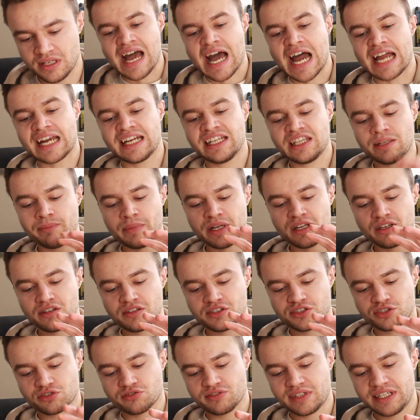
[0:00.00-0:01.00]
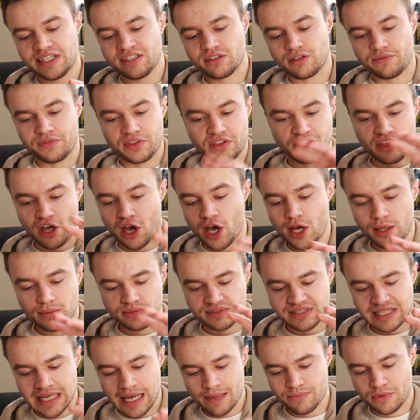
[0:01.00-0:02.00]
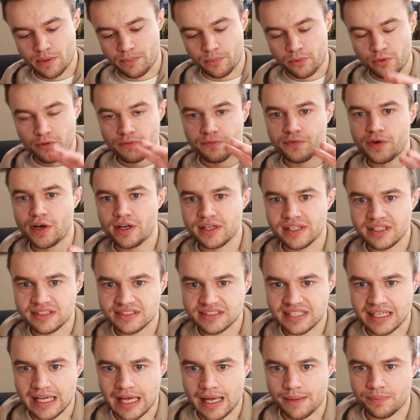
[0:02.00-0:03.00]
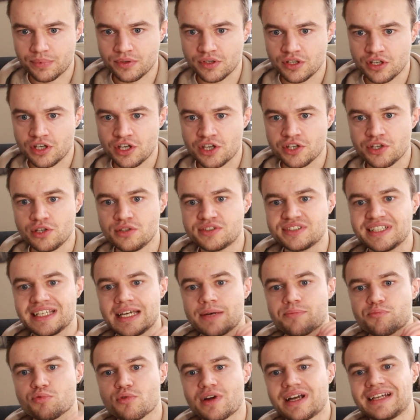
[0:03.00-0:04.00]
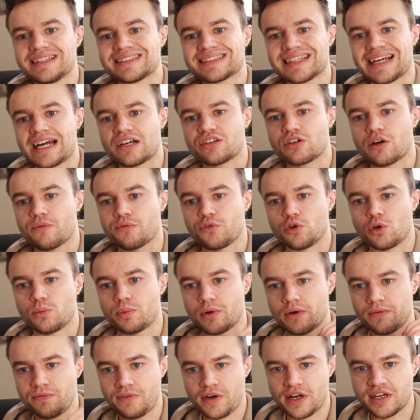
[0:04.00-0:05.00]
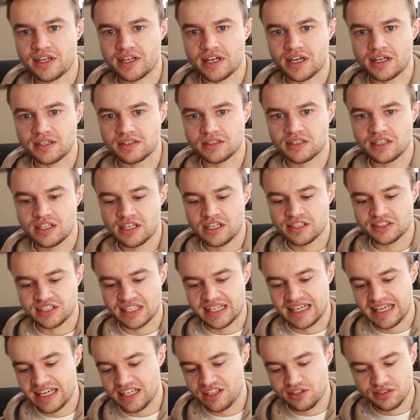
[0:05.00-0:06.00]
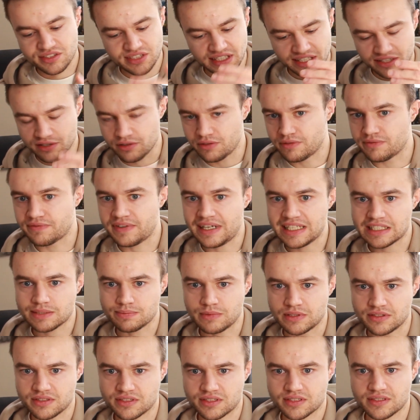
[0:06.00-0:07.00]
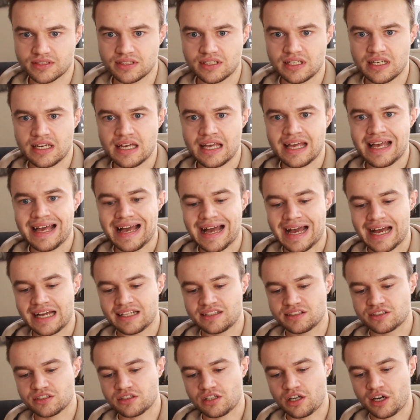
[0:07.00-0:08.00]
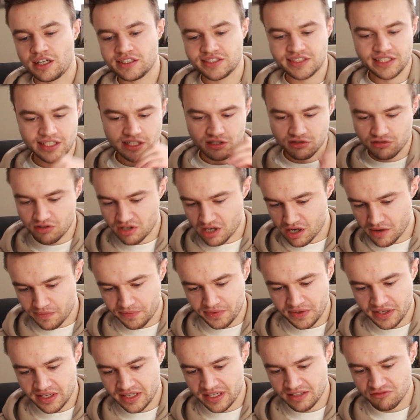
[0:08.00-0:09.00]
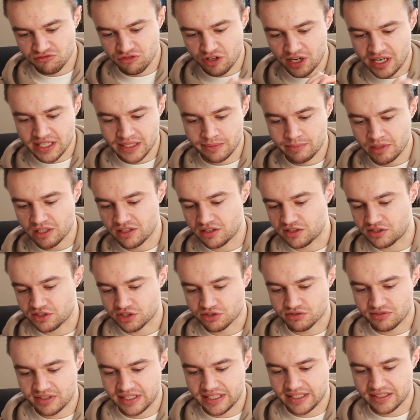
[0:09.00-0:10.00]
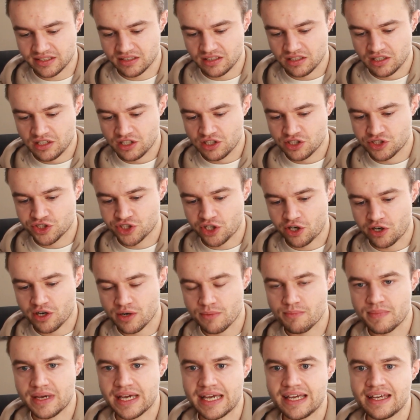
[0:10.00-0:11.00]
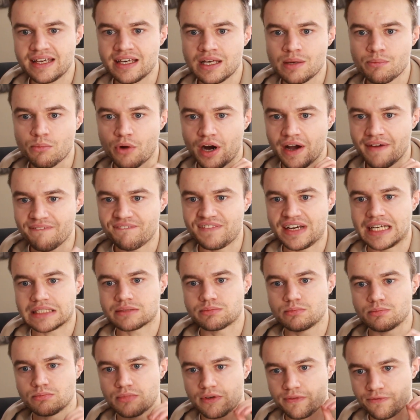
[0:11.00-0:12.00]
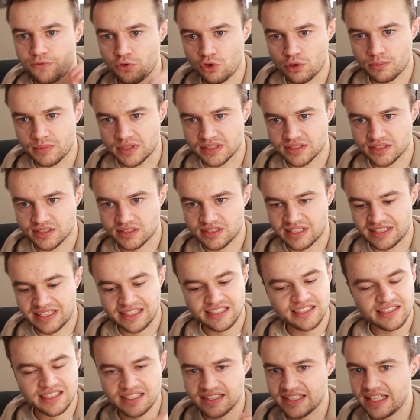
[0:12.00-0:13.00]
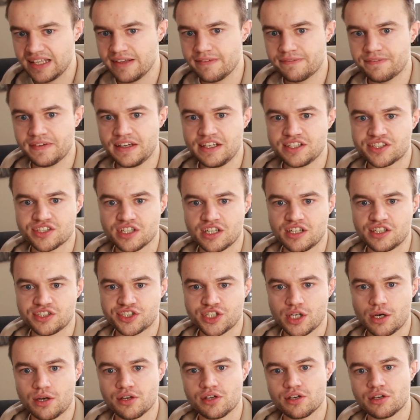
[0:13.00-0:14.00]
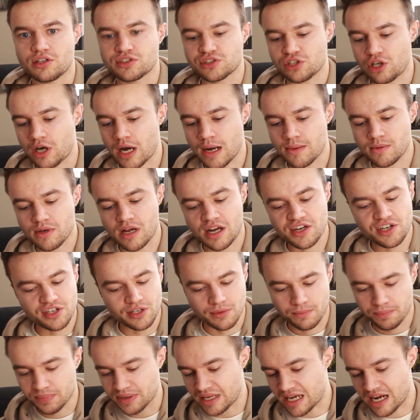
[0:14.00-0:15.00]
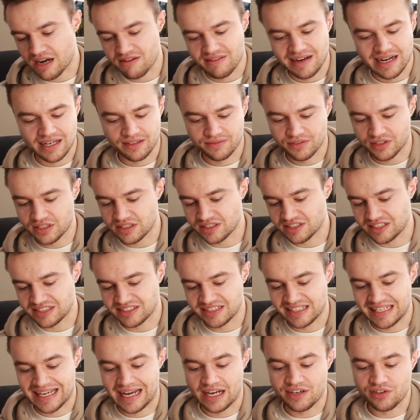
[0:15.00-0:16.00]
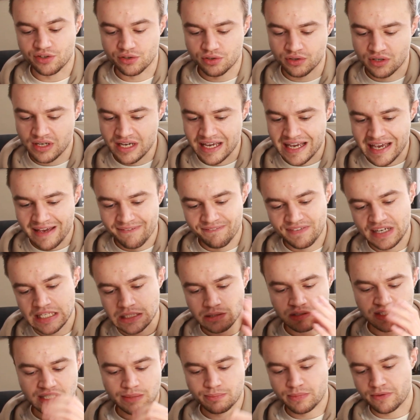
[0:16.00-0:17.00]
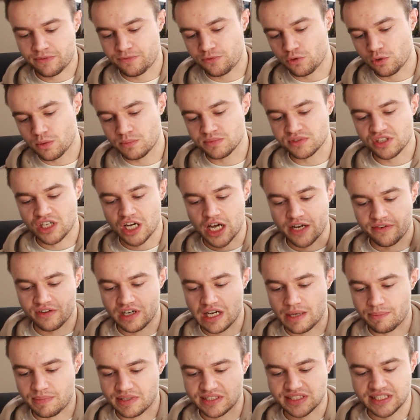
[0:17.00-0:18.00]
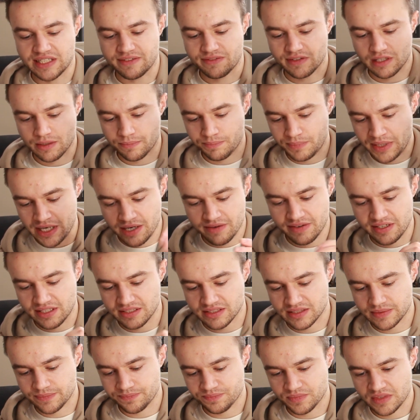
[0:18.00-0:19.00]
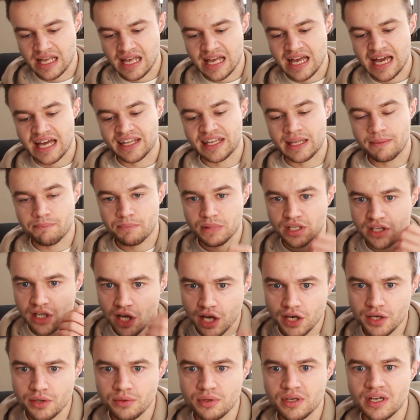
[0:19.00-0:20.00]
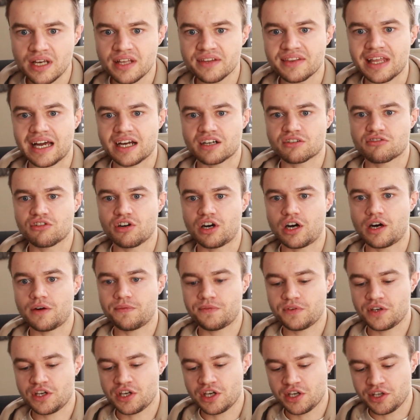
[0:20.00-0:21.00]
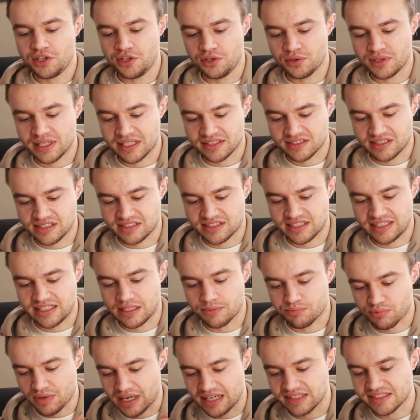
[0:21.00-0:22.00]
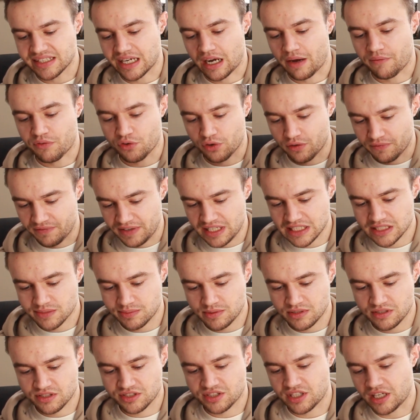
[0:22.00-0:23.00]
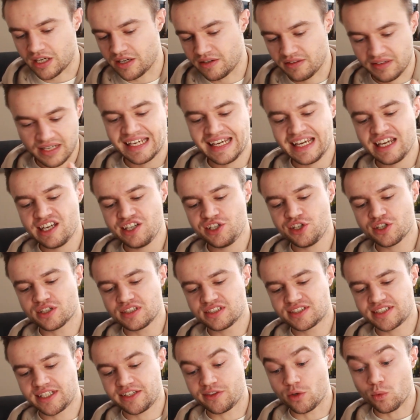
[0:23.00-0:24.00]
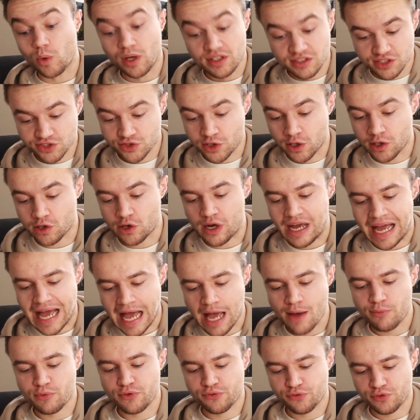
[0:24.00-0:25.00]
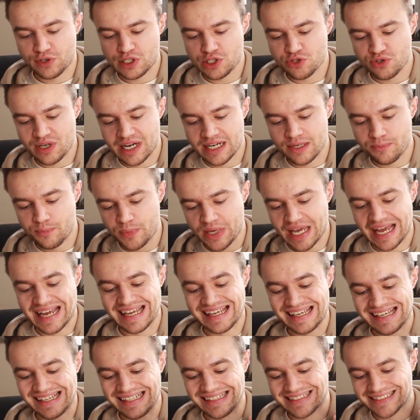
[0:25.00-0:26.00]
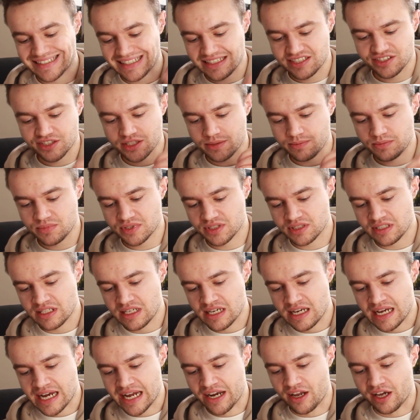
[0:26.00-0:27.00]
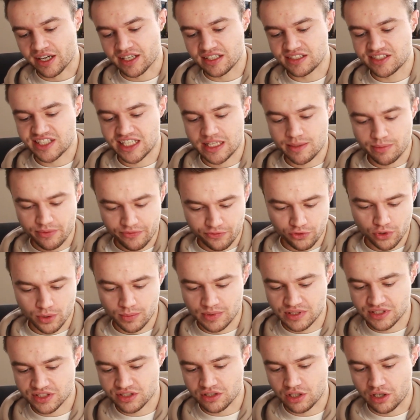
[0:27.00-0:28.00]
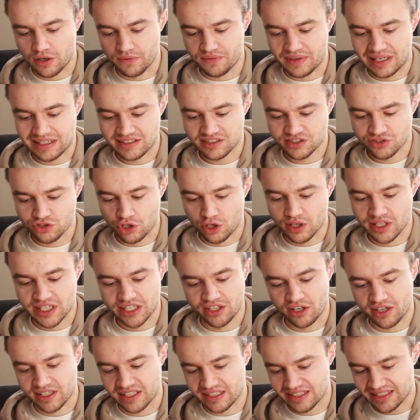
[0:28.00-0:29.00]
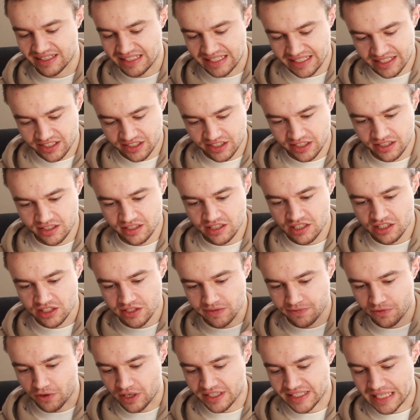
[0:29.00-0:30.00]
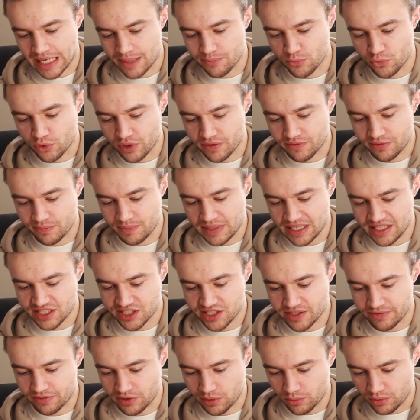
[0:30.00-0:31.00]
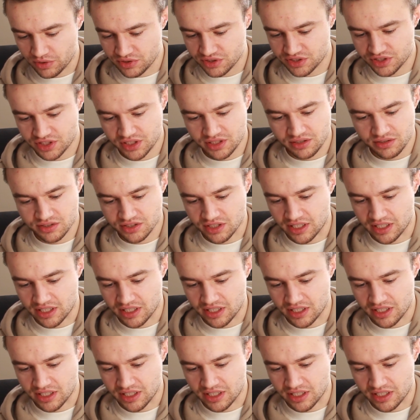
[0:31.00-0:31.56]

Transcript: And in the middle of the screen of the home tab, the portfolio tab, you see a breakdown of your portfolio. So here you see your investments, and I see a graph here right in the middle of the screen showing me my investment performance. And this is a neat feature showing you a timeline. You can play around with it to see how your investments have performed over a specific period. And then below that graph, you get to see the breakdown of your investments. So here you can see the one stock I have with Freetrade, BAE Systems, and I can see the performance of that stock, and I can click on it to find out more information if I want to.